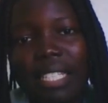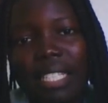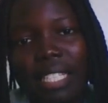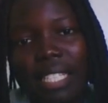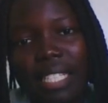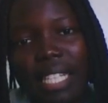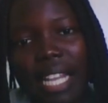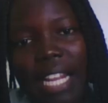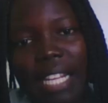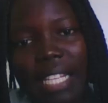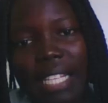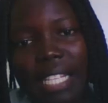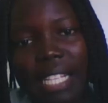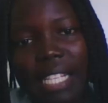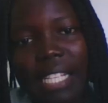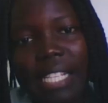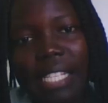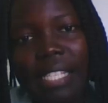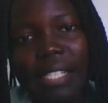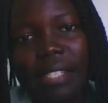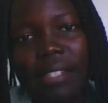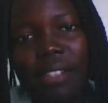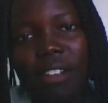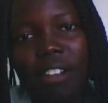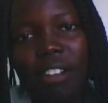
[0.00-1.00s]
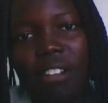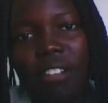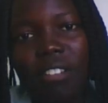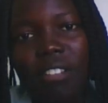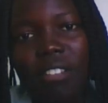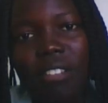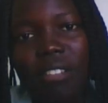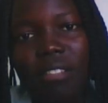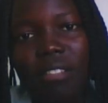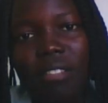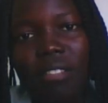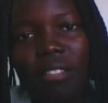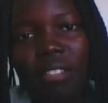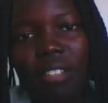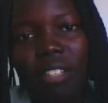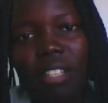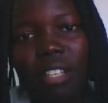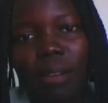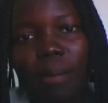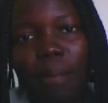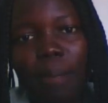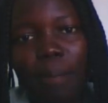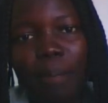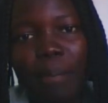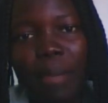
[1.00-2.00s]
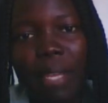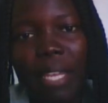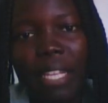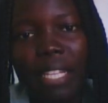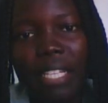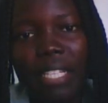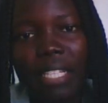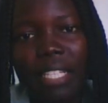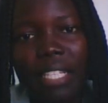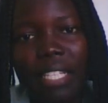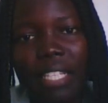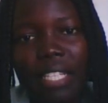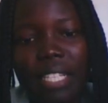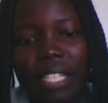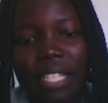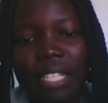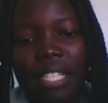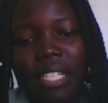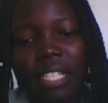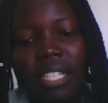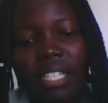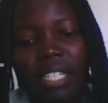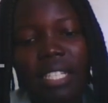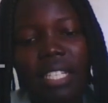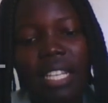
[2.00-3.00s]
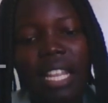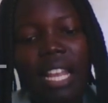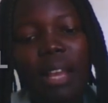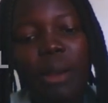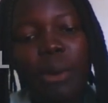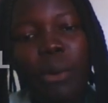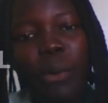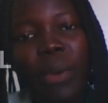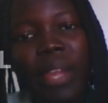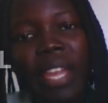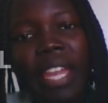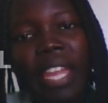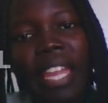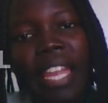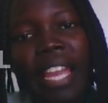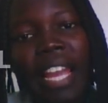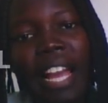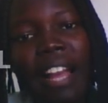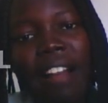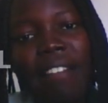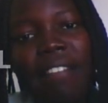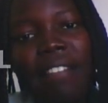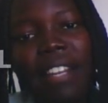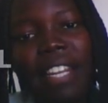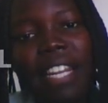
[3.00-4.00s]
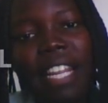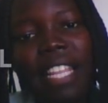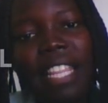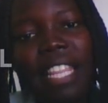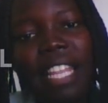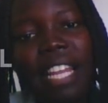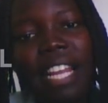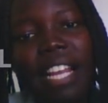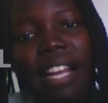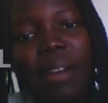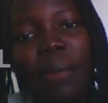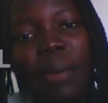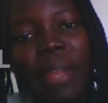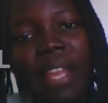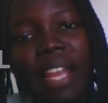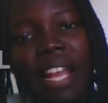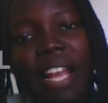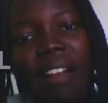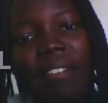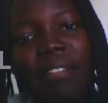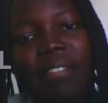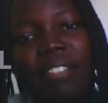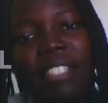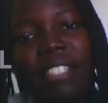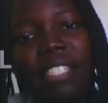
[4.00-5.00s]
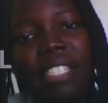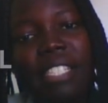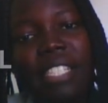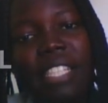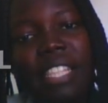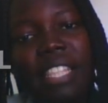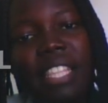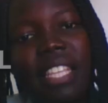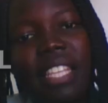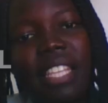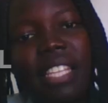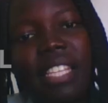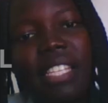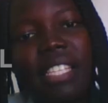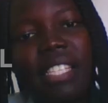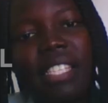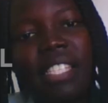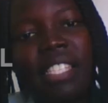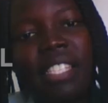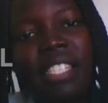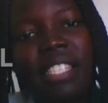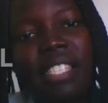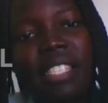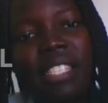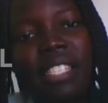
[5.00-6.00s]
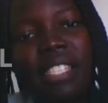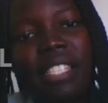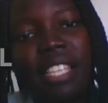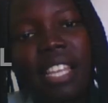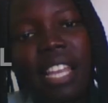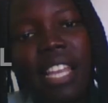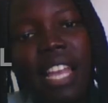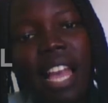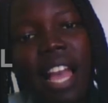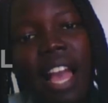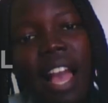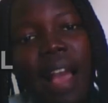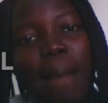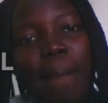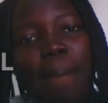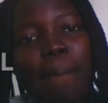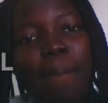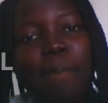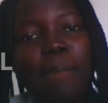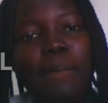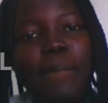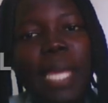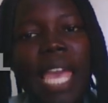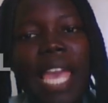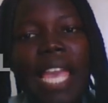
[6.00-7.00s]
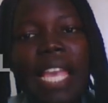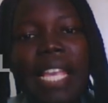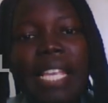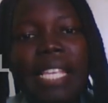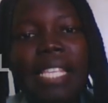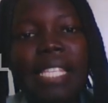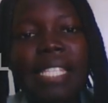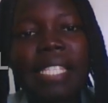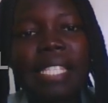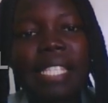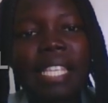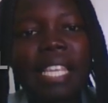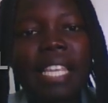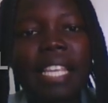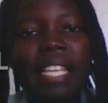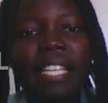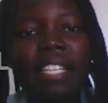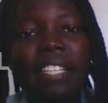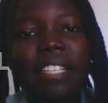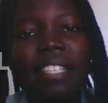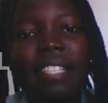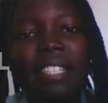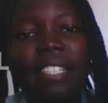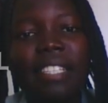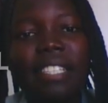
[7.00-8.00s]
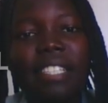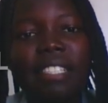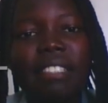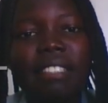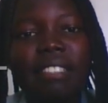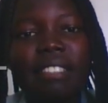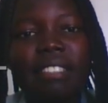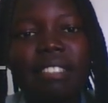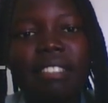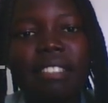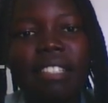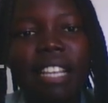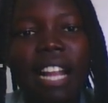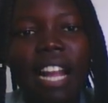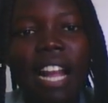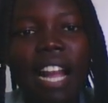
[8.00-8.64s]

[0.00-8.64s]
That is on Google Meet. Now we have this amazing Google